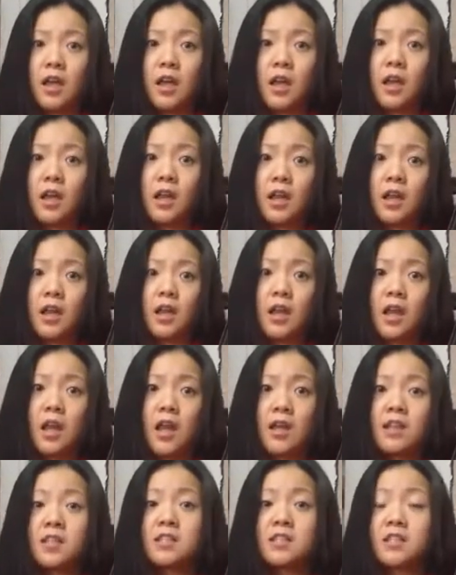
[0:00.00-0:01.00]
All right, so let's
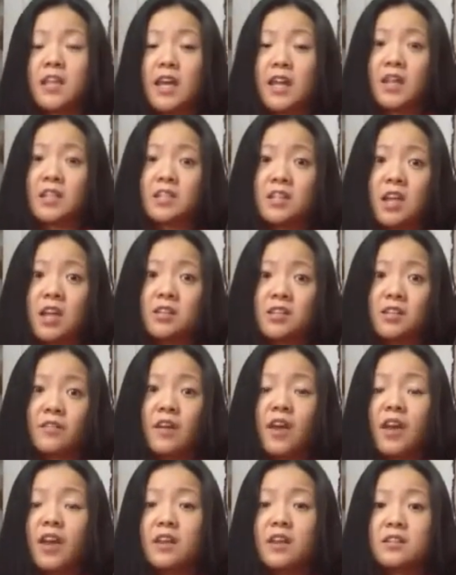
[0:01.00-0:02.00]
and he's do getting one of tons those
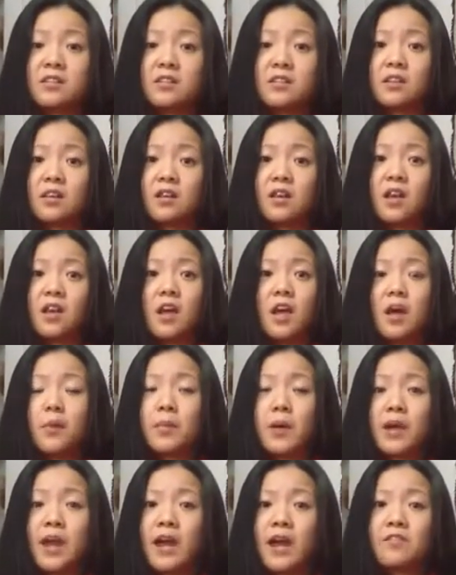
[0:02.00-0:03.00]
of hits. YouTubes.
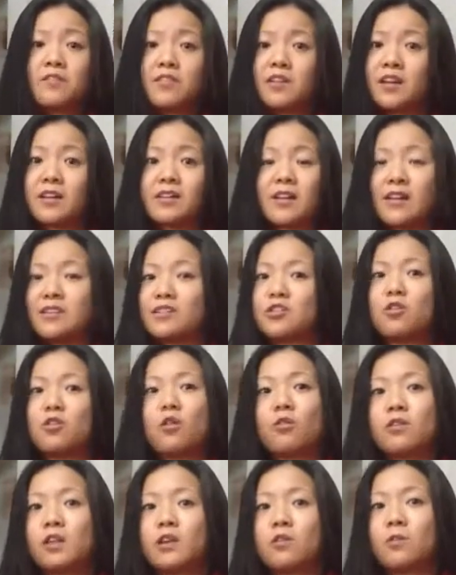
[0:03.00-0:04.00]
But I feel like that's the
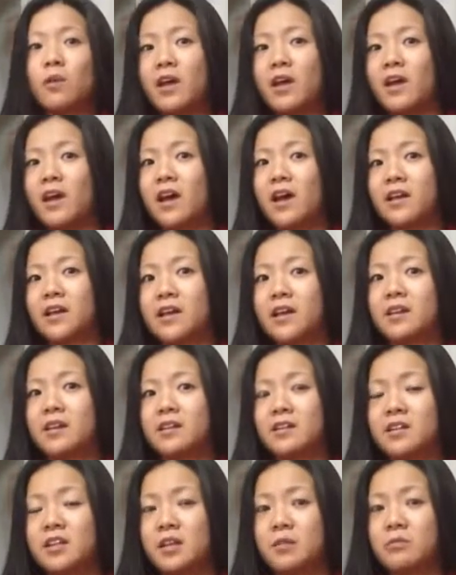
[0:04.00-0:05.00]
only way I
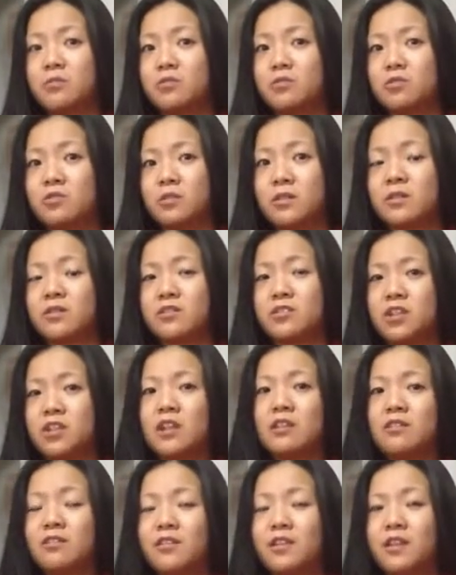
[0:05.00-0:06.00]
can keep doing this
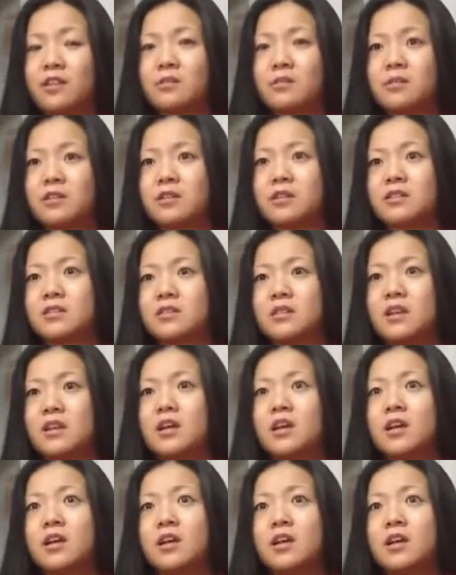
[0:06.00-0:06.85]
cello thing because